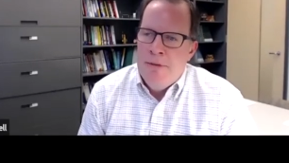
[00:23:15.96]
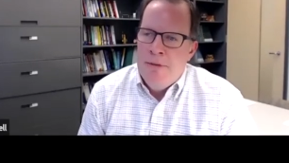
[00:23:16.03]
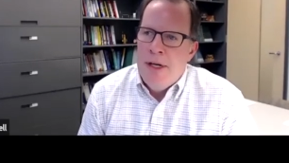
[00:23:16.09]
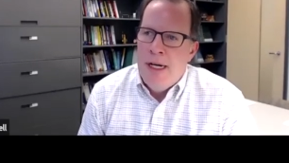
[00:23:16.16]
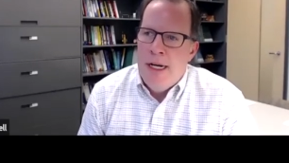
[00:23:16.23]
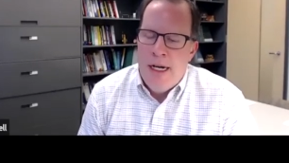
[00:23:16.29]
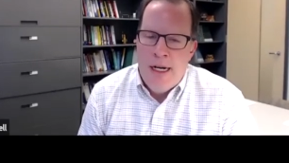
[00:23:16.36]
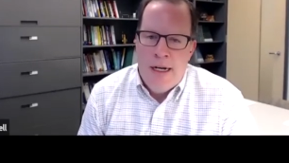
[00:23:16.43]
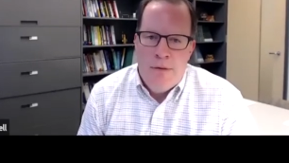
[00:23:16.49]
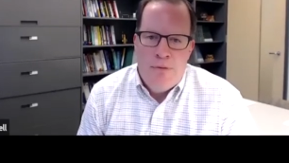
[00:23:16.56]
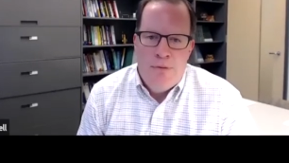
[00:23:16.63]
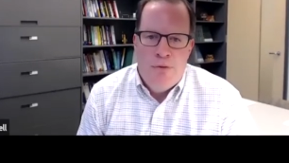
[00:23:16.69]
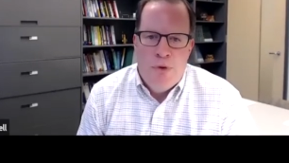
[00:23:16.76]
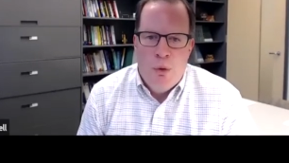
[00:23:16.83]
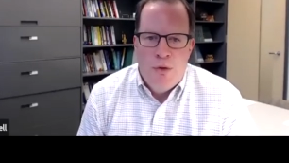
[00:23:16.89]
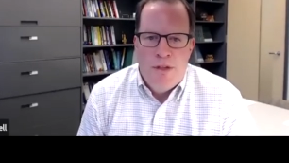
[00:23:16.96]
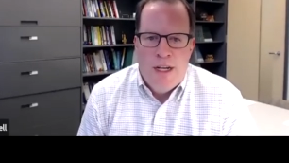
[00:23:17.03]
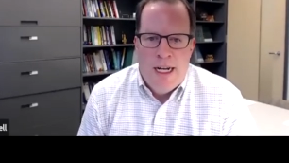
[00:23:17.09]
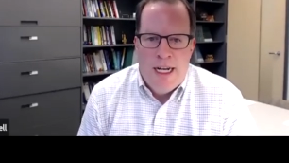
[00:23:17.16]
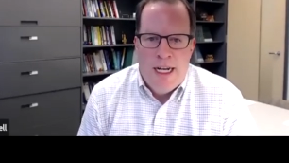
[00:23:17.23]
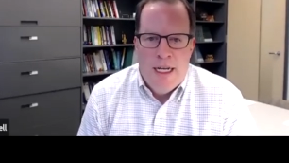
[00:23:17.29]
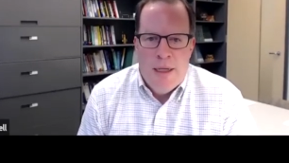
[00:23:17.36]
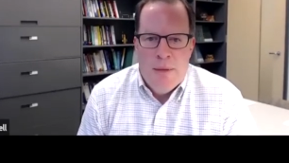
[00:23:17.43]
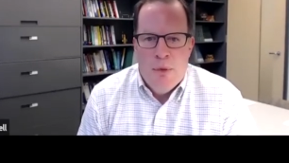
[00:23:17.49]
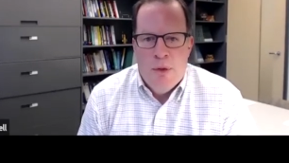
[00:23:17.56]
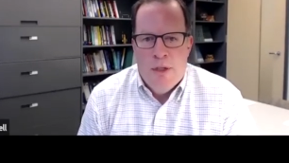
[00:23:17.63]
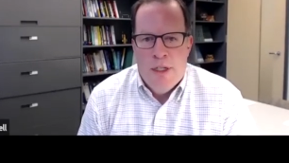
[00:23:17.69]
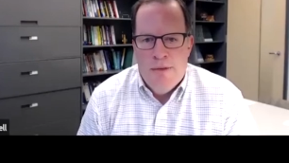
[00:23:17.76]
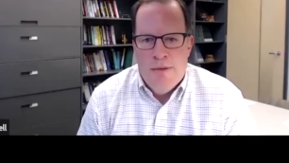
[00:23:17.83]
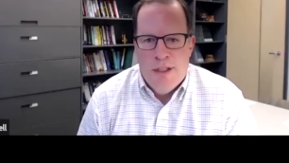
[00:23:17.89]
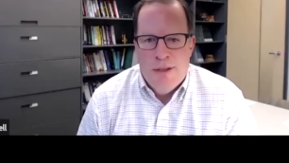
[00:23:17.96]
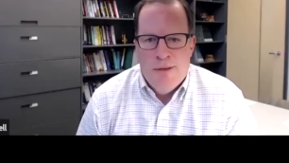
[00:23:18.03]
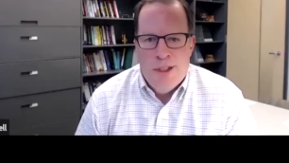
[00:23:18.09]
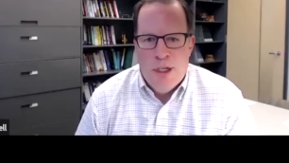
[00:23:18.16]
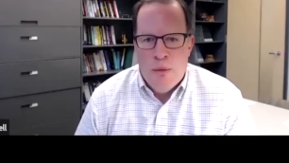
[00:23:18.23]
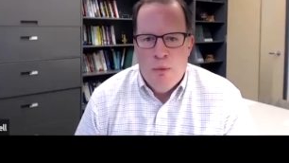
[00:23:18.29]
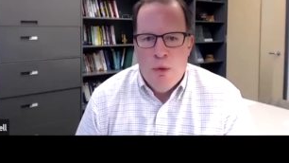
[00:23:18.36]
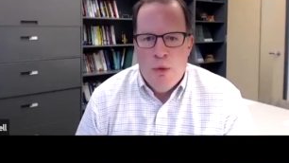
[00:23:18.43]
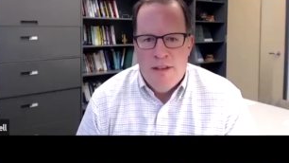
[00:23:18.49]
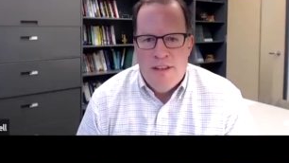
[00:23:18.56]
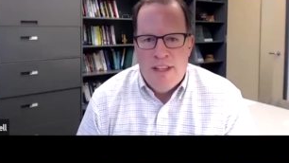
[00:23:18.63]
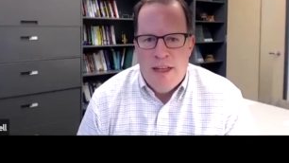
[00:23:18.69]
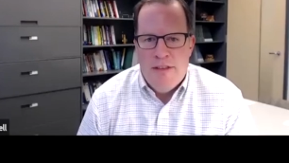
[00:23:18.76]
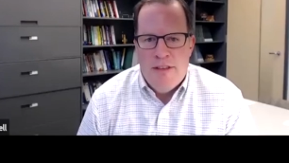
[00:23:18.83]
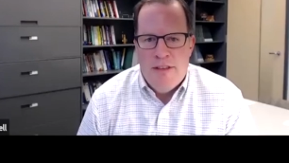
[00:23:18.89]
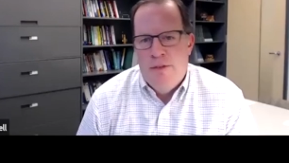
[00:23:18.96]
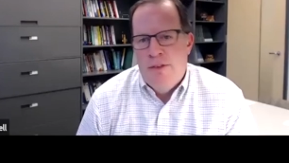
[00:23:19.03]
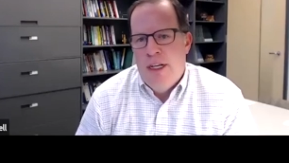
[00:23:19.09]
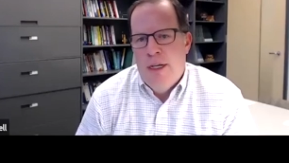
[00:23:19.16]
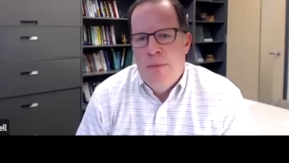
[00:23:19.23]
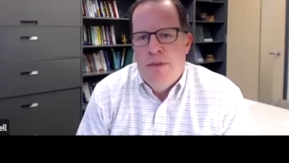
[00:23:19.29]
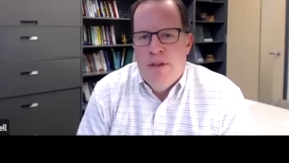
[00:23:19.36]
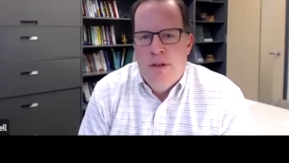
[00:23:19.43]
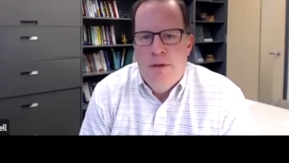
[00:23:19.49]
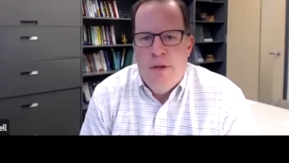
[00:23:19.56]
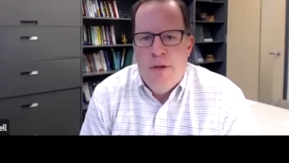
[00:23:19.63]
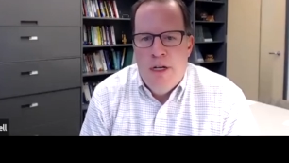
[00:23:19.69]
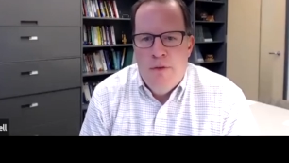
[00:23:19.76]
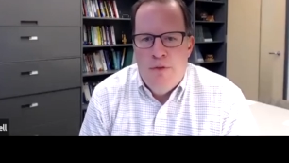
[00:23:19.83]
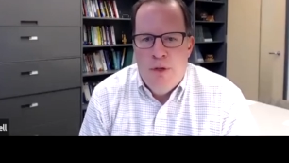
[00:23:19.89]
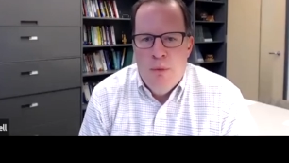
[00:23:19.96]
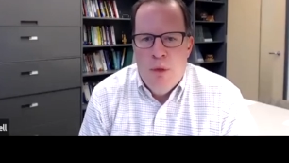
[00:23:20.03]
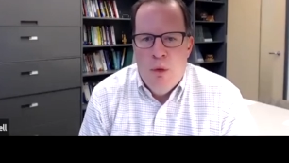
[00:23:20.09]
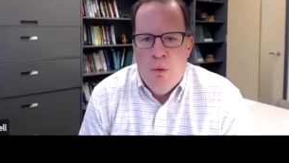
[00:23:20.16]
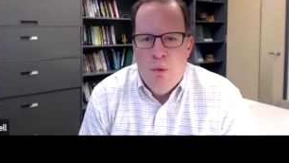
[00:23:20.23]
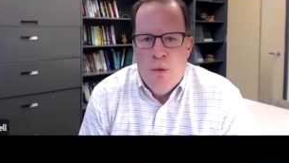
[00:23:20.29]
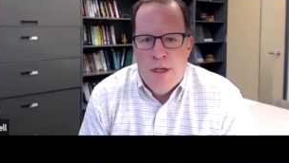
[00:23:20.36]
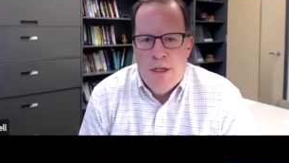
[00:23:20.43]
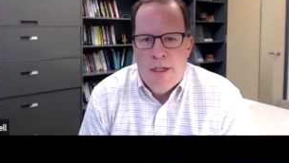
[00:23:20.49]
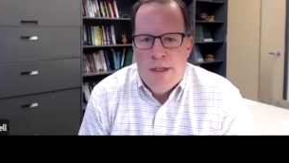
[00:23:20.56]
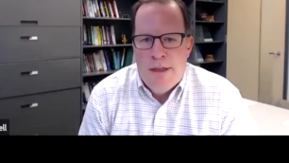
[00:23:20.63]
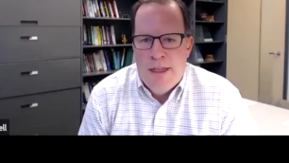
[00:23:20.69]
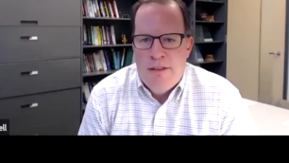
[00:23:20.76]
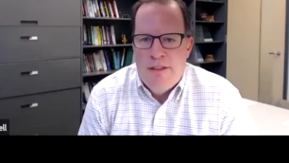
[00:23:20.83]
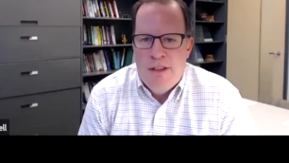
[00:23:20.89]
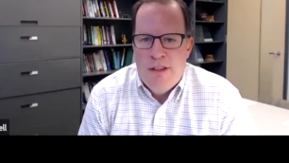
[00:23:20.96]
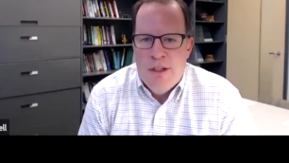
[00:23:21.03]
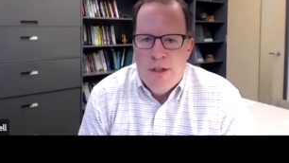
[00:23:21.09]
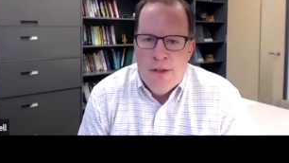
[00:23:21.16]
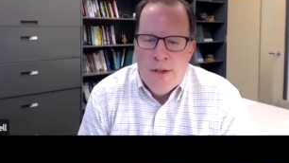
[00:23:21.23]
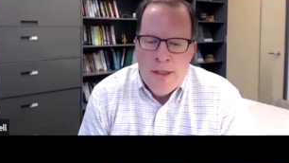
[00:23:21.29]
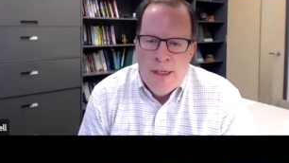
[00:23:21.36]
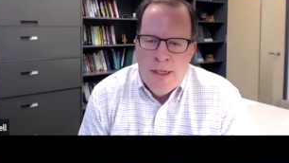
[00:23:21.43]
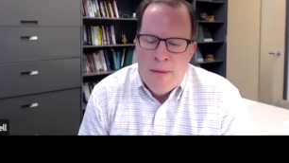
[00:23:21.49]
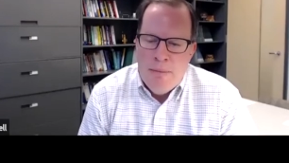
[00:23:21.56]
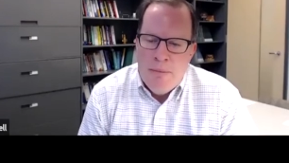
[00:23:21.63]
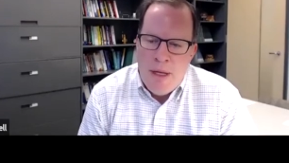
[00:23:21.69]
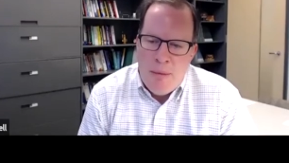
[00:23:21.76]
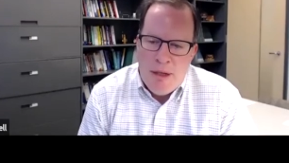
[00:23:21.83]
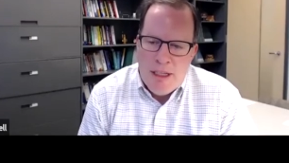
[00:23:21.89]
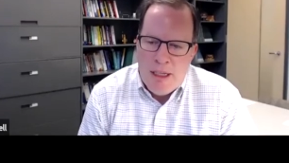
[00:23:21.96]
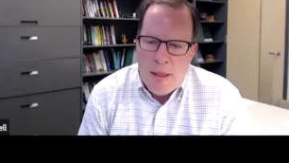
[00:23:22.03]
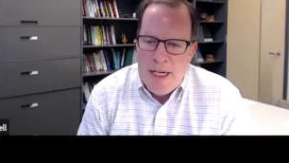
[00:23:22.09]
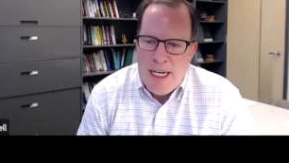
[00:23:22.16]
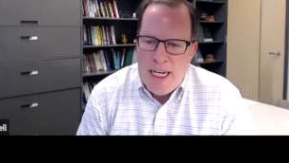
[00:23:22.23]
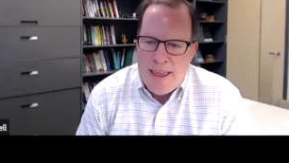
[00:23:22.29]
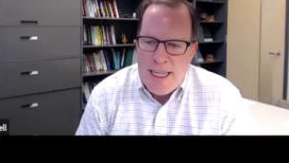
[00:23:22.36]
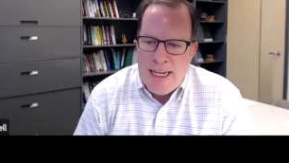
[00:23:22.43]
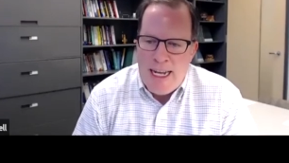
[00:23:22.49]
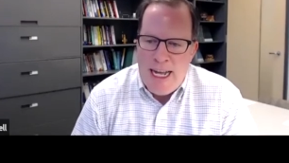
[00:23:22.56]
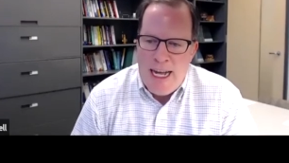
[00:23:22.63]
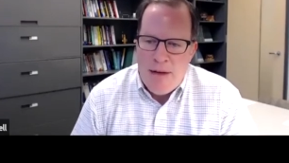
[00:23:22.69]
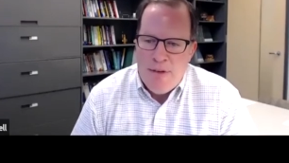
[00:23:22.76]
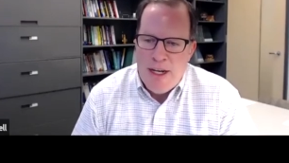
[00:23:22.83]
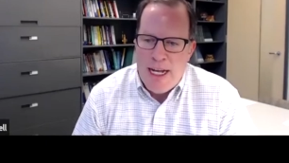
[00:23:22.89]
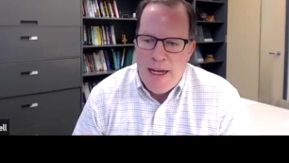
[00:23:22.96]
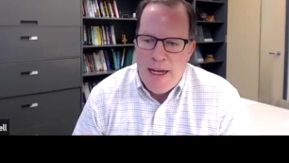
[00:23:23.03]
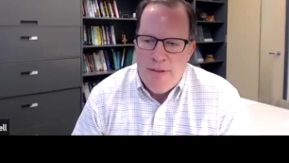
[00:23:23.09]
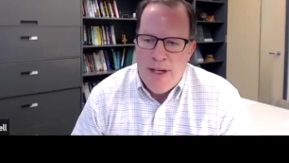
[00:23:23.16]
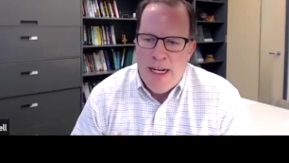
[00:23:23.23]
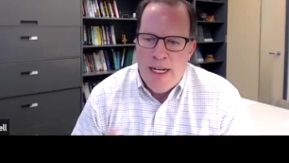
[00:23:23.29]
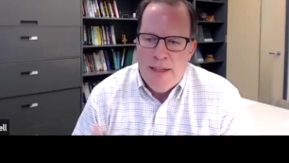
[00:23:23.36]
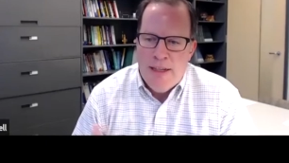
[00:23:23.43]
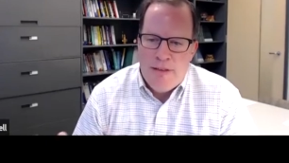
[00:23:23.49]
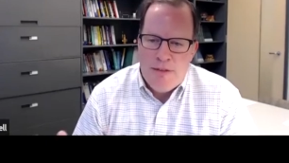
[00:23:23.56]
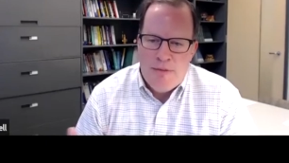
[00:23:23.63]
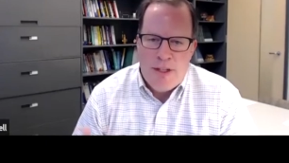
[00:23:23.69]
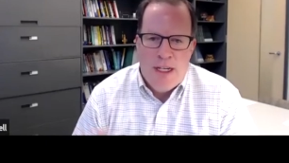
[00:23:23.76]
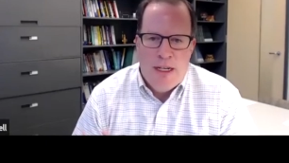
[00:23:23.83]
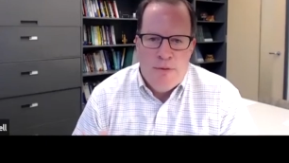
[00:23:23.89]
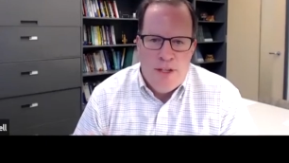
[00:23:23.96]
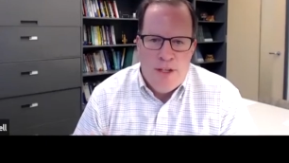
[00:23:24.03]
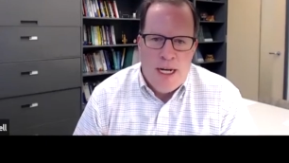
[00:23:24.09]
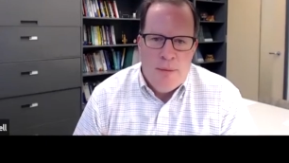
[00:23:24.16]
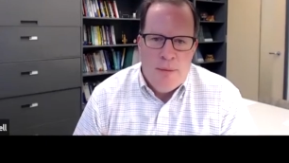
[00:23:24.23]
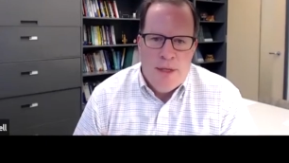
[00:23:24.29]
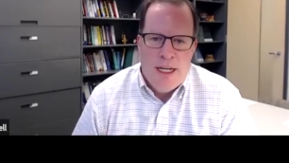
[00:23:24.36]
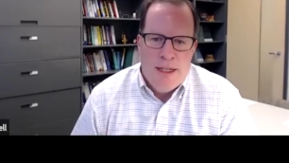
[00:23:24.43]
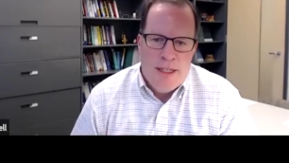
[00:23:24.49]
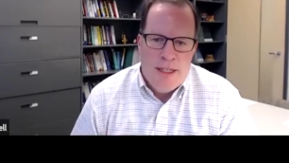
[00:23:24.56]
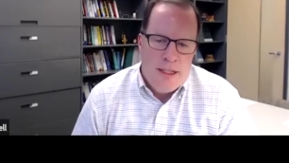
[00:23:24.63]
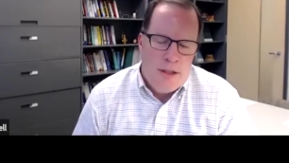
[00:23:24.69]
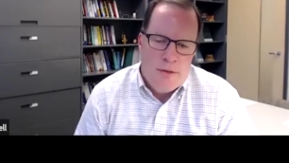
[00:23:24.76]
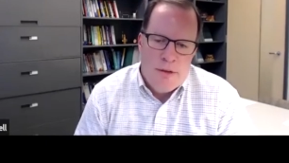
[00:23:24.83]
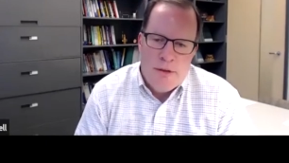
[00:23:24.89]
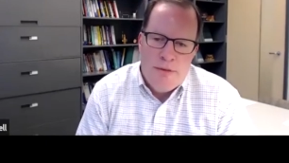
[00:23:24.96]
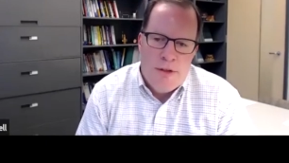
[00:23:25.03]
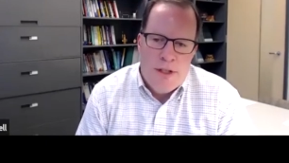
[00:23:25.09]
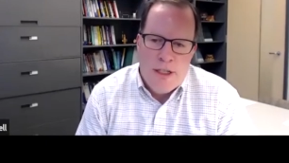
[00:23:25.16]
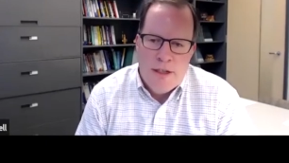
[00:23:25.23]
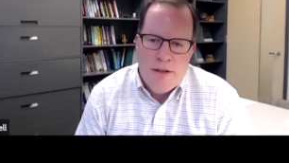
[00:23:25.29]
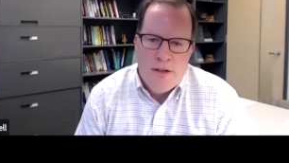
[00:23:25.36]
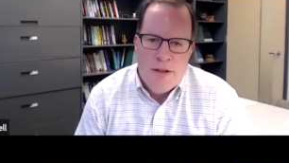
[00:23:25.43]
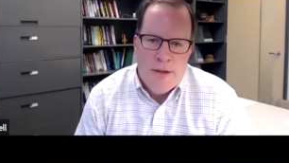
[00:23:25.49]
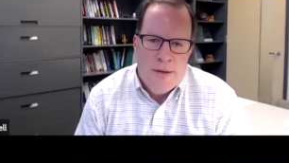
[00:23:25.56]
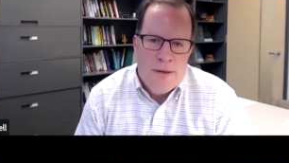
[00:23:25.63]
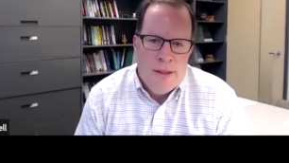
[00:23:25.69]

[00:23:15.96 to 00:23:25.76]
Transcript: uh, full time or even, you know, more intensive types of, of remote work that still maybe eliminate that have and have nots kind of phenomenon that you're referring to.